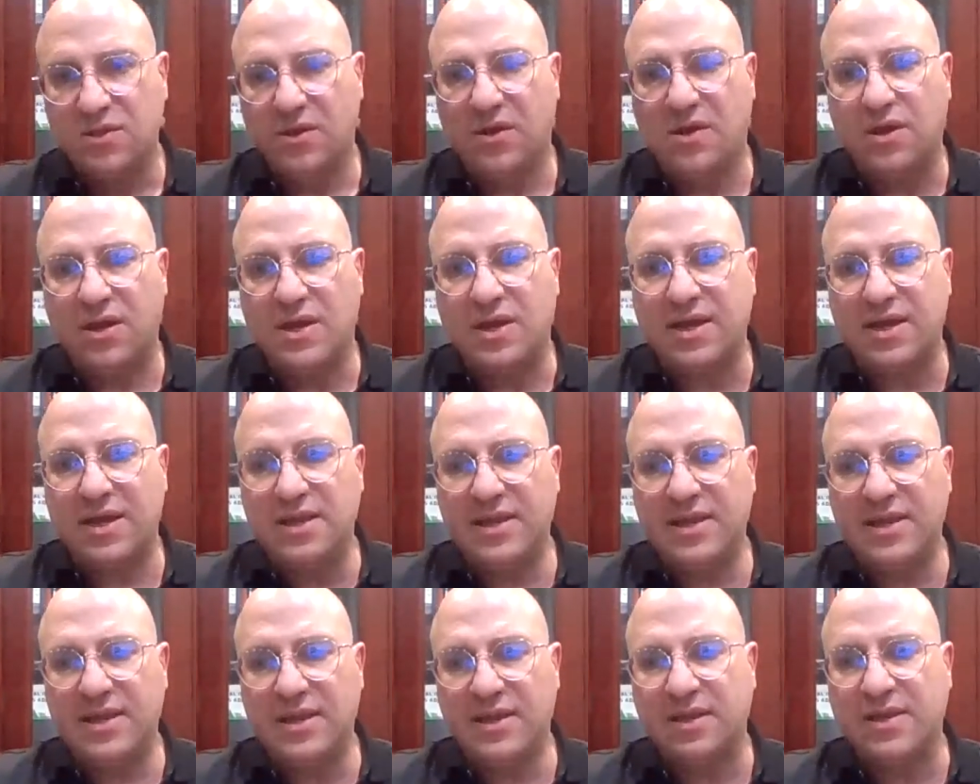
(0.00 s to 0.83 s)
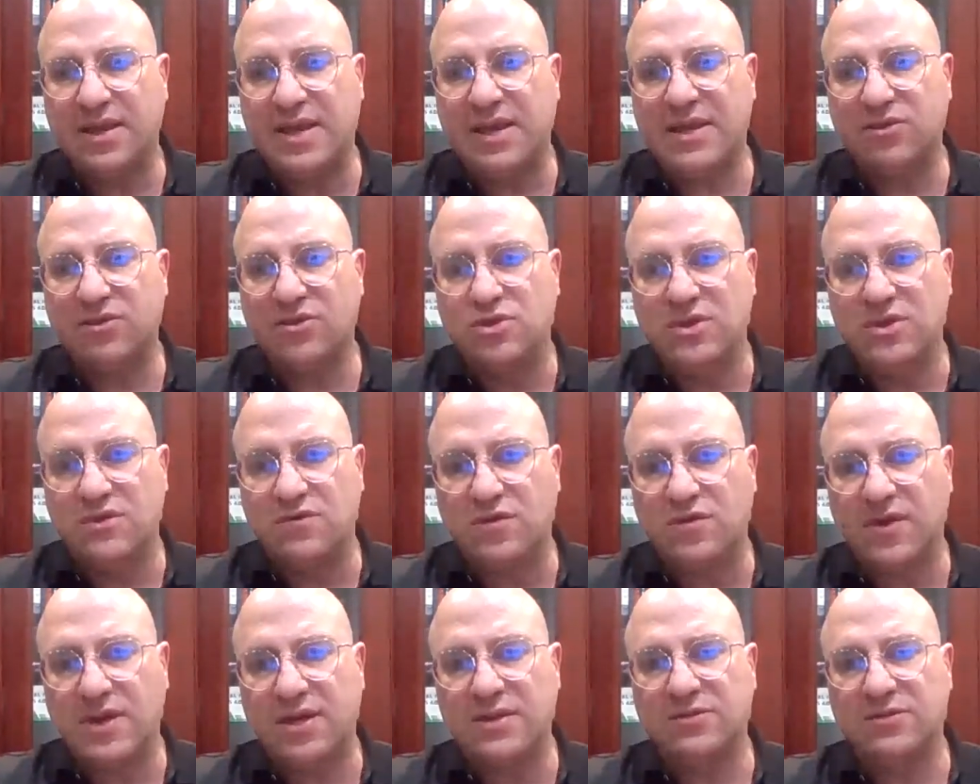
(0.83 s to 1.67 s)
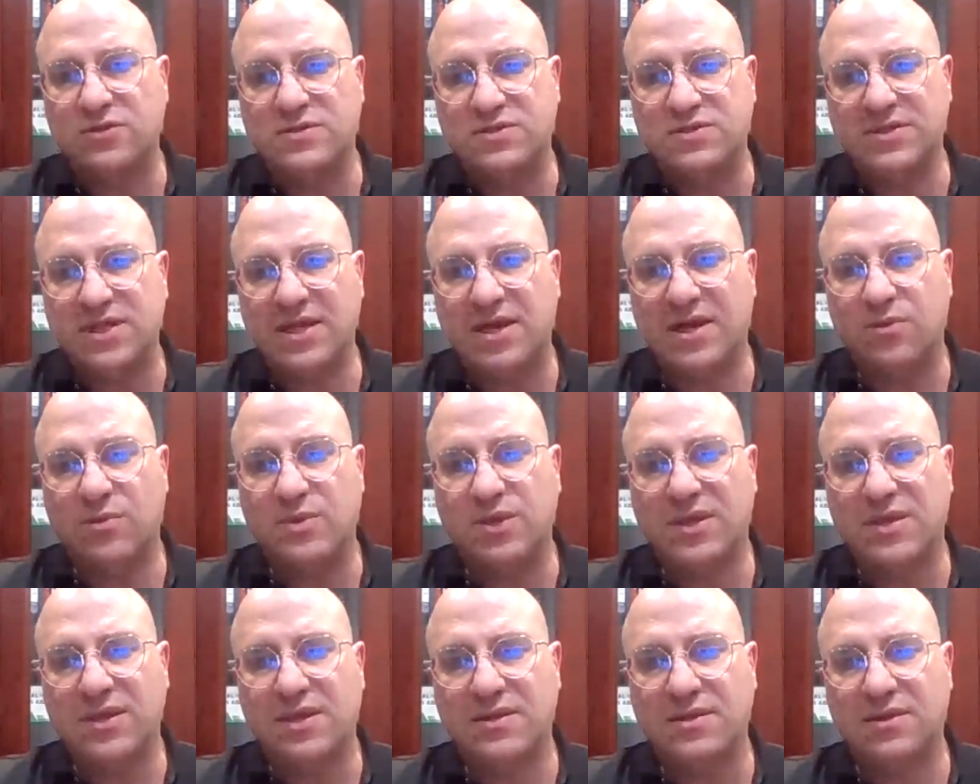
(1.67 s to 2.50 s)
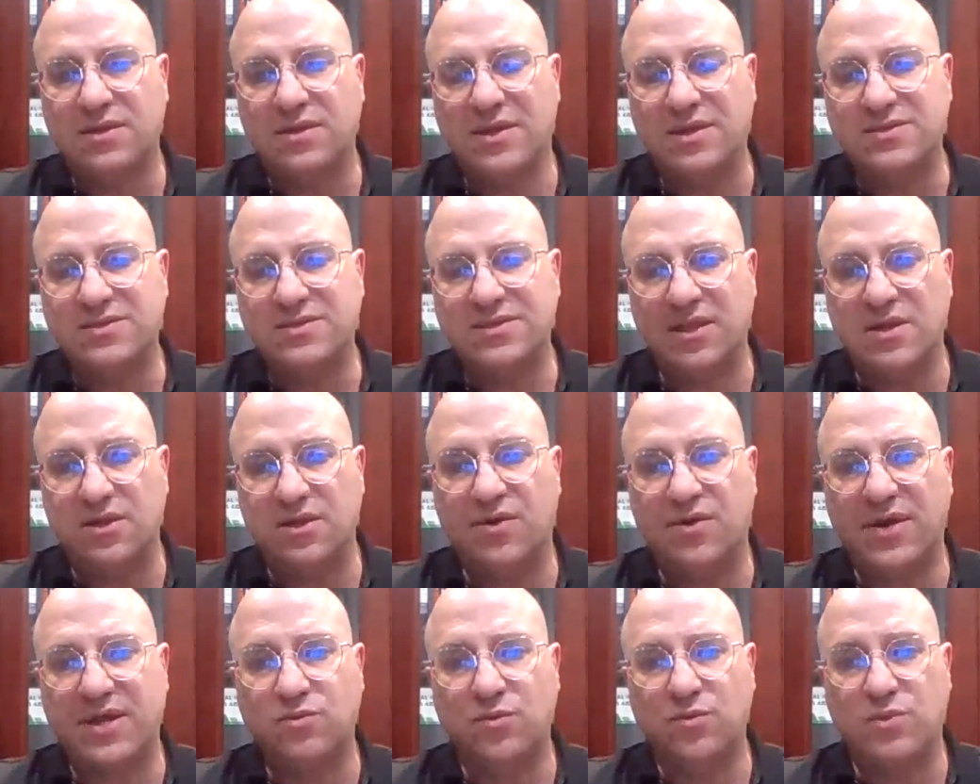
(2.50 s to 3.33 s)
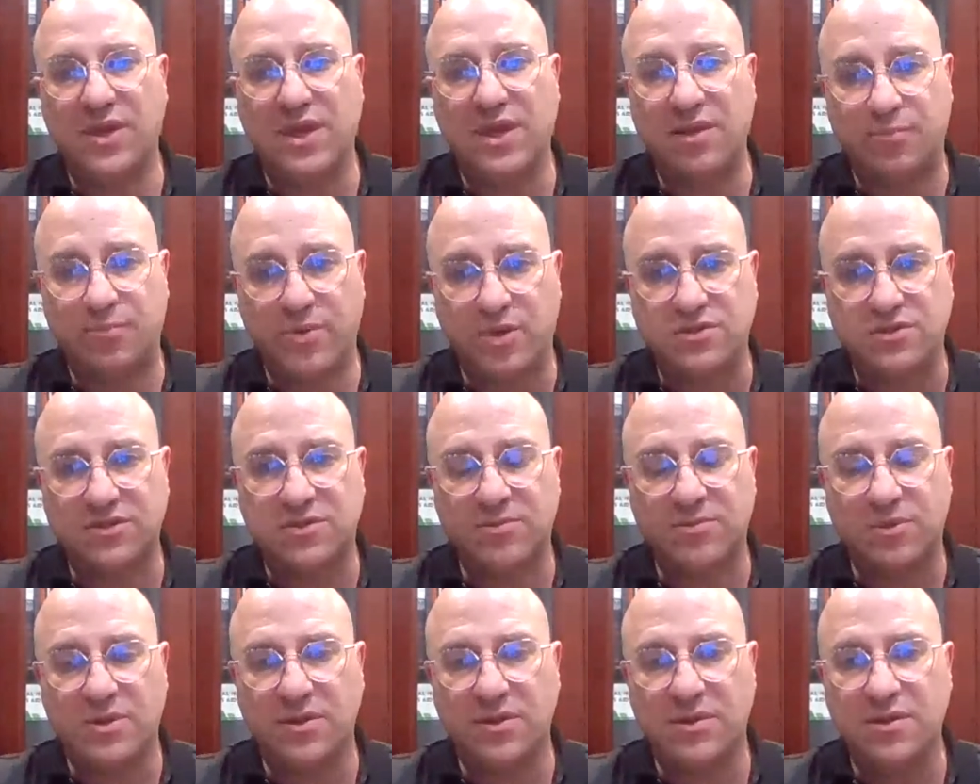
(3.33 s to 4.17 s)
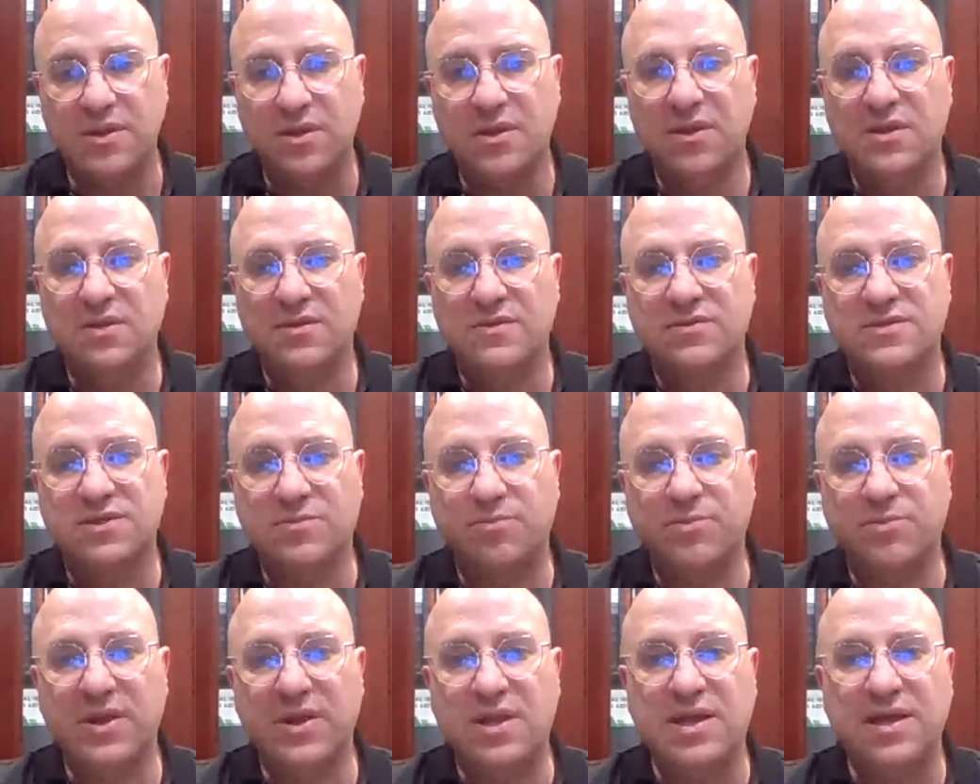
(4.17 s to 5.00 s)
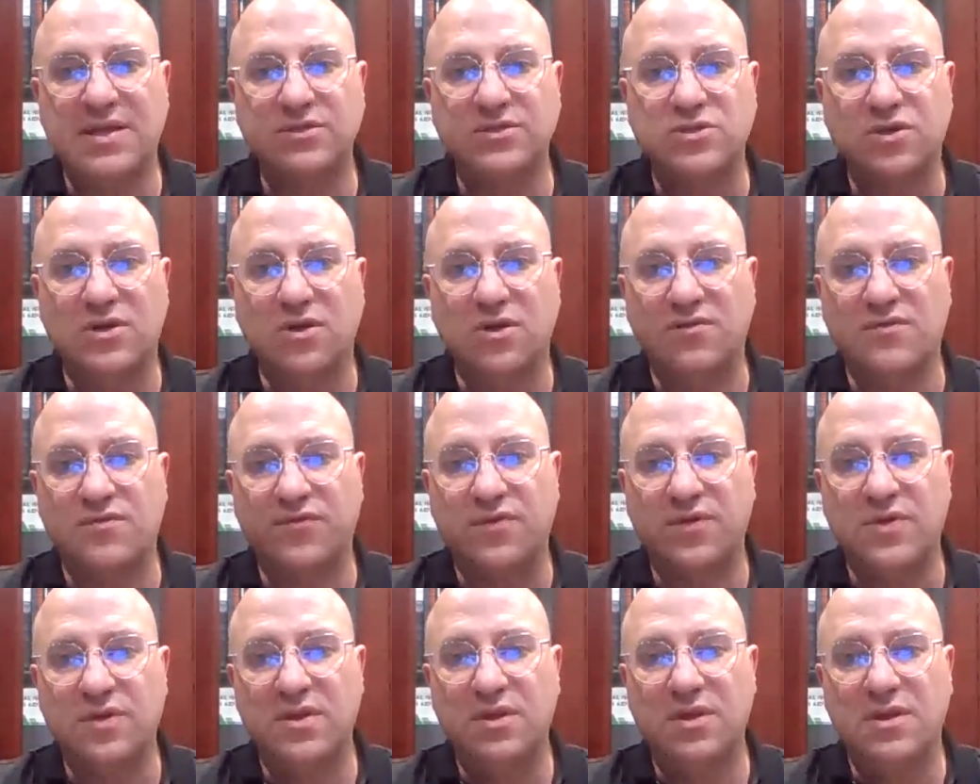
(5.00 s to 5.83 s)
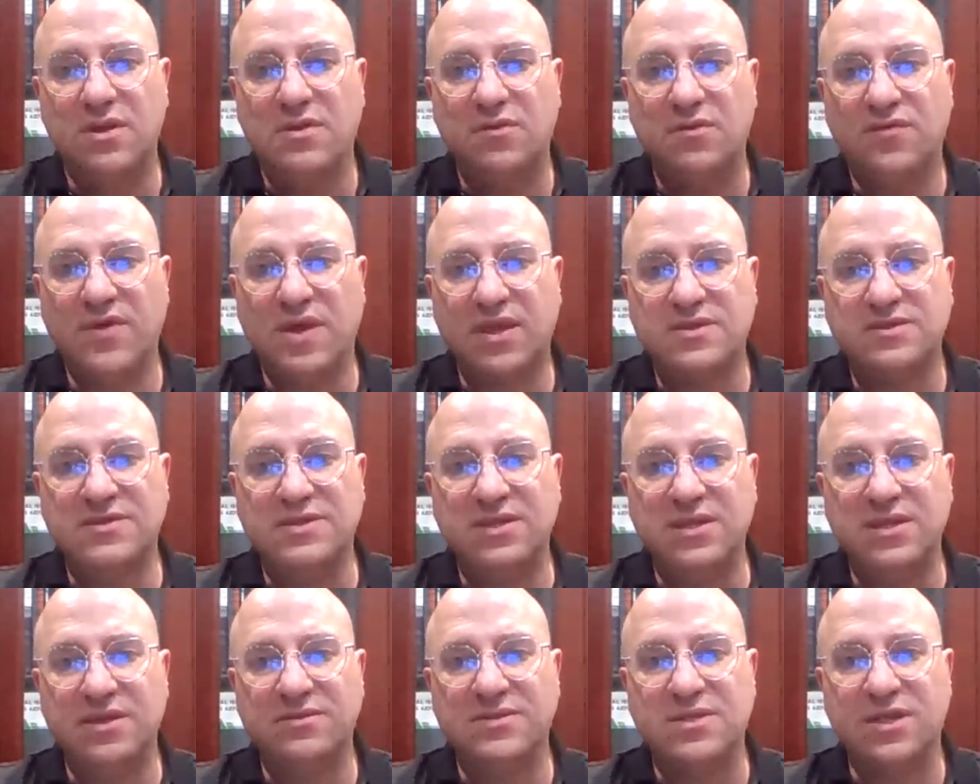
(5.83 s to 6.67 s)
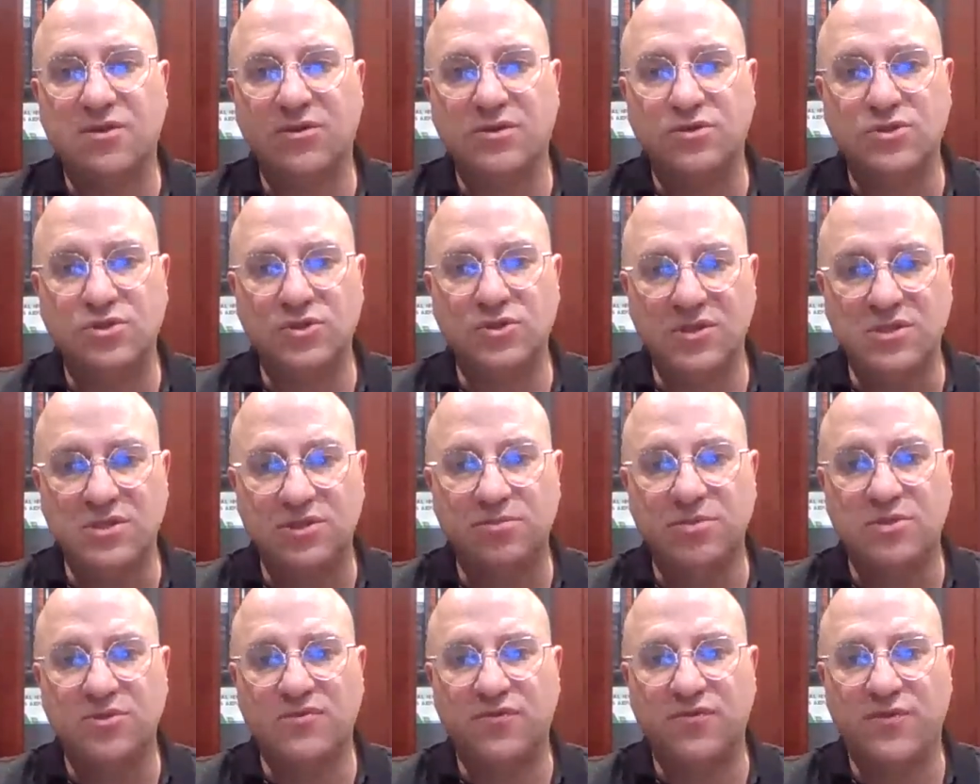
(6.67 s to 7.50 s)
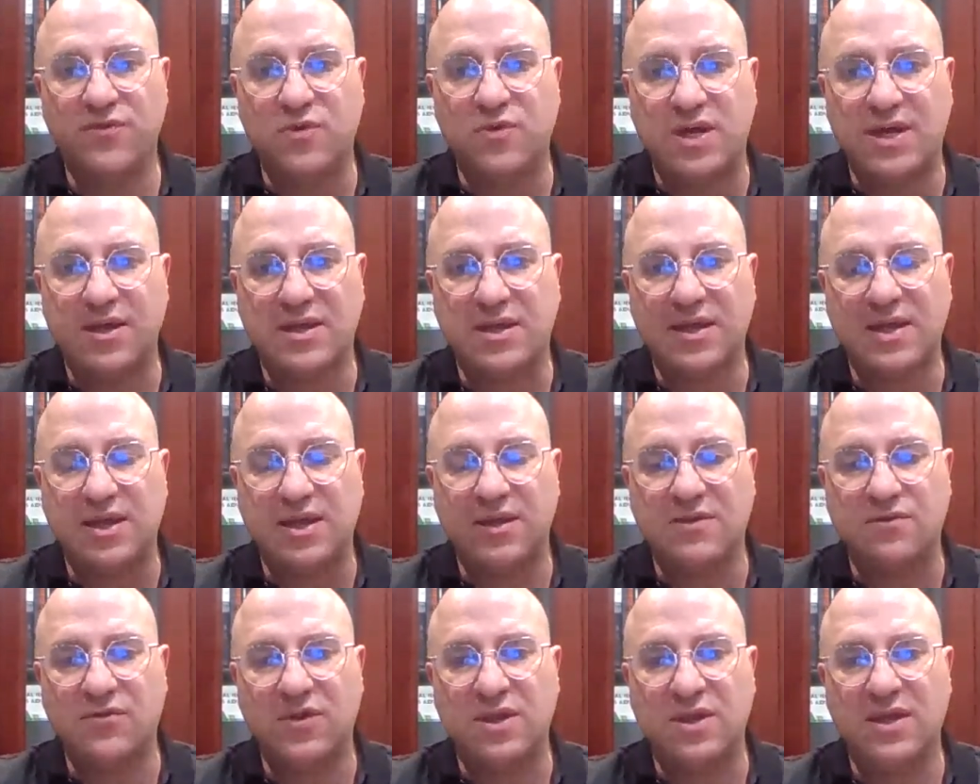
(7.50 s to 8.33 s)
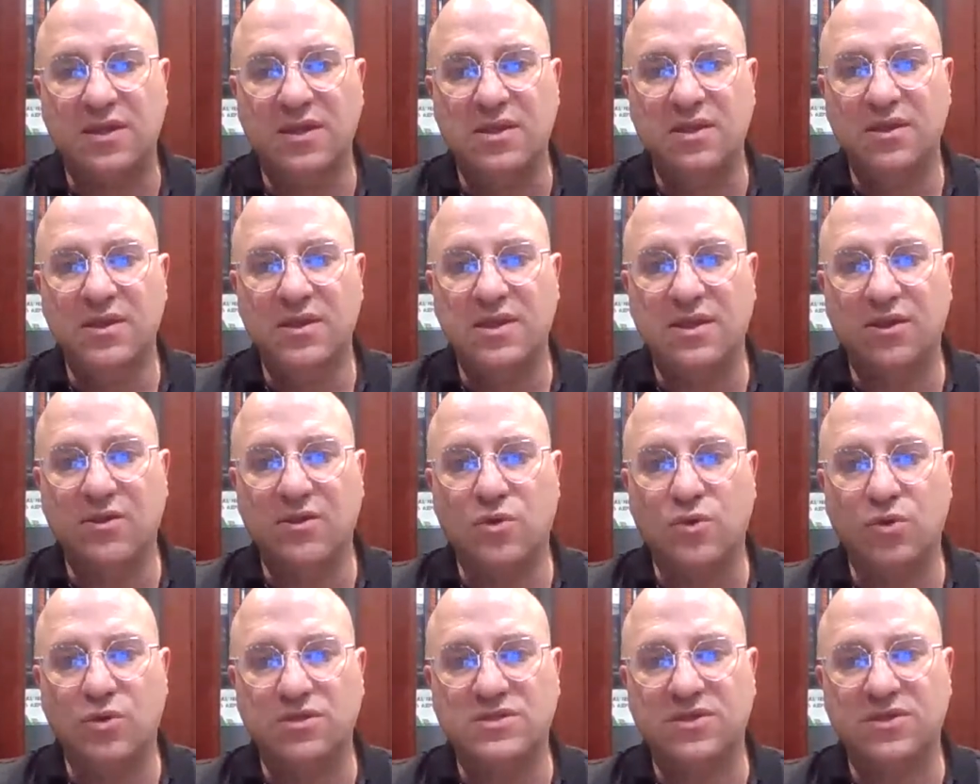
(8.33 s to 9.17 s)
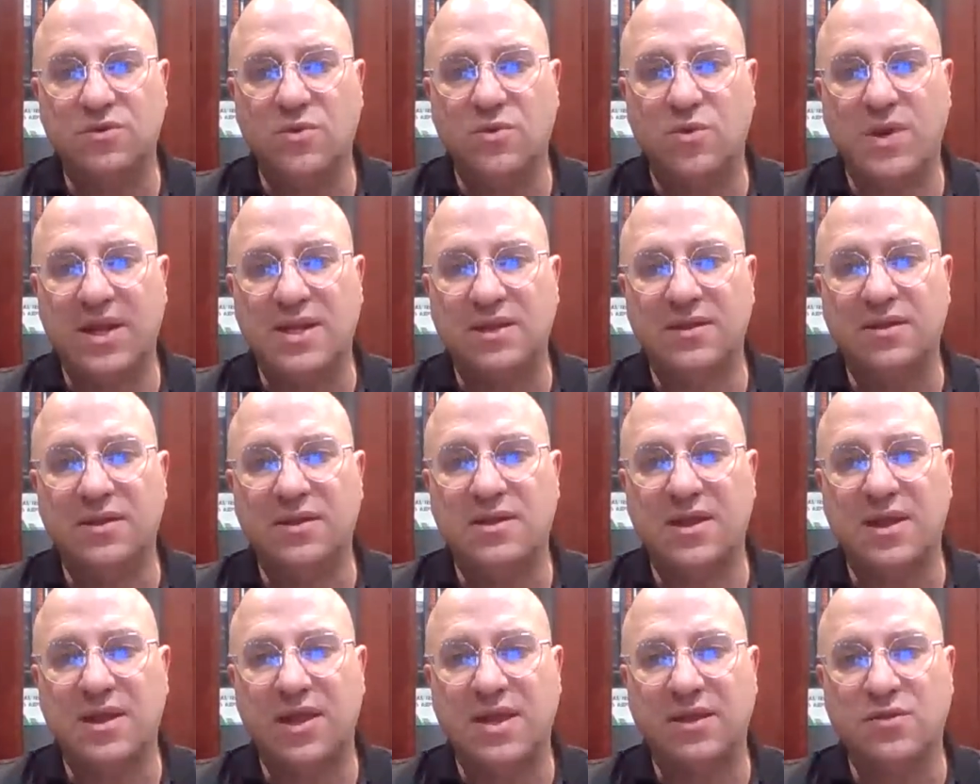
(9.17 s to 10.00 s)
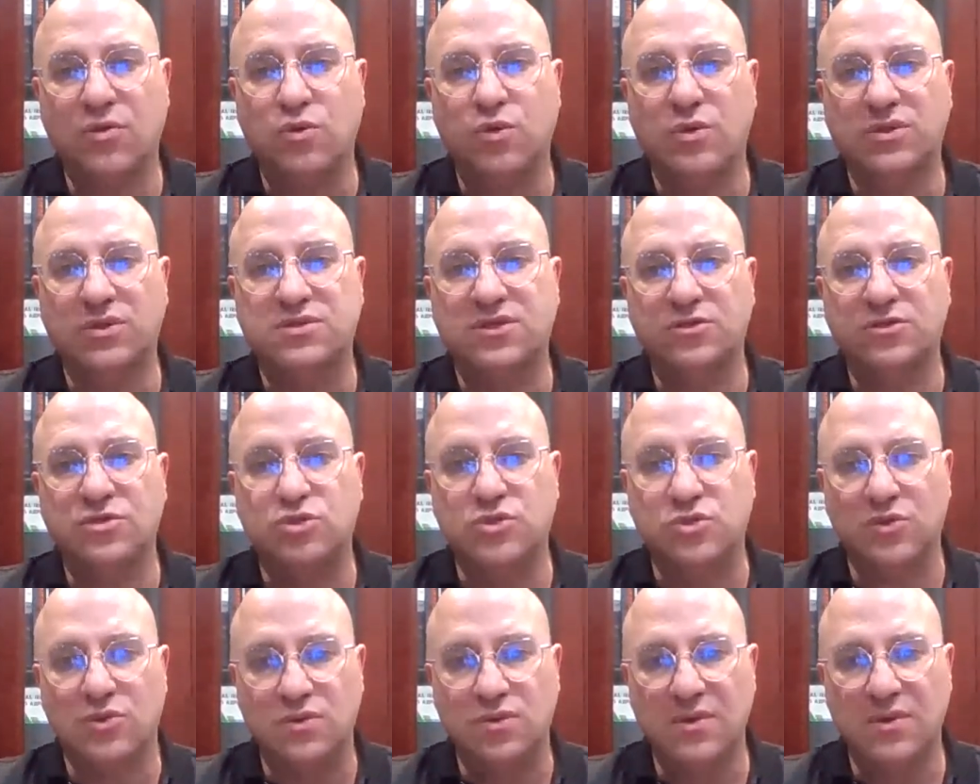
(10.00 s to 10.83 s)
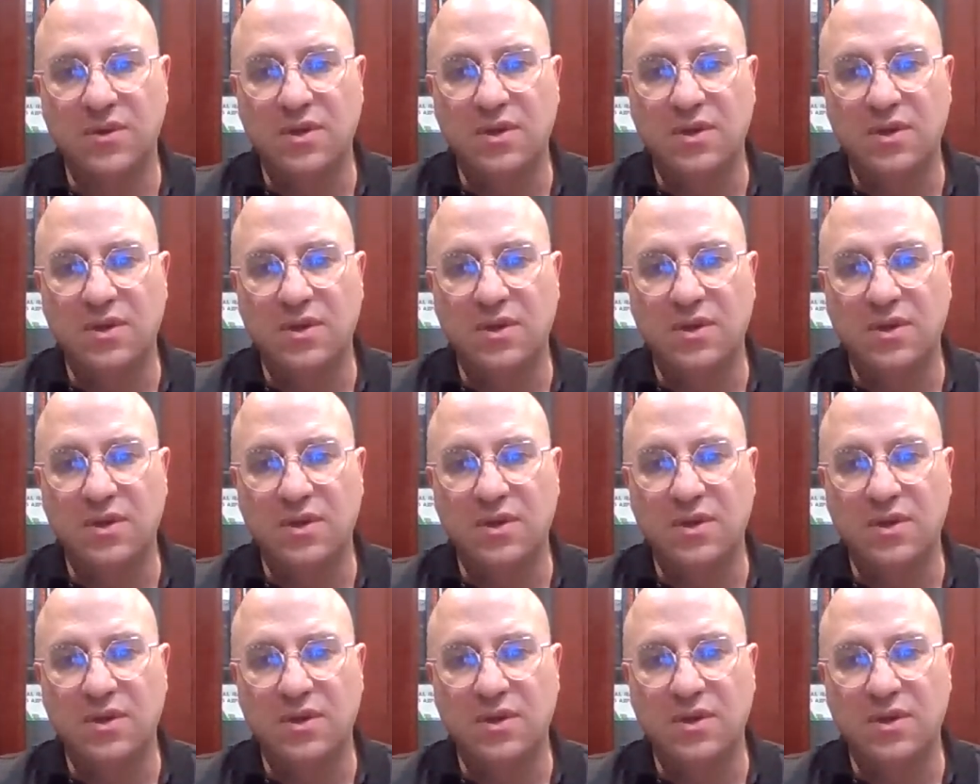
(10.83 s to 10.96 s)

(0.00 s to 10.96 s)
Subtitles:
are highly engaged in trying to see how we can accelerate, where possible, supplies of vaccines that are suitable for our country in Q1 and Q2.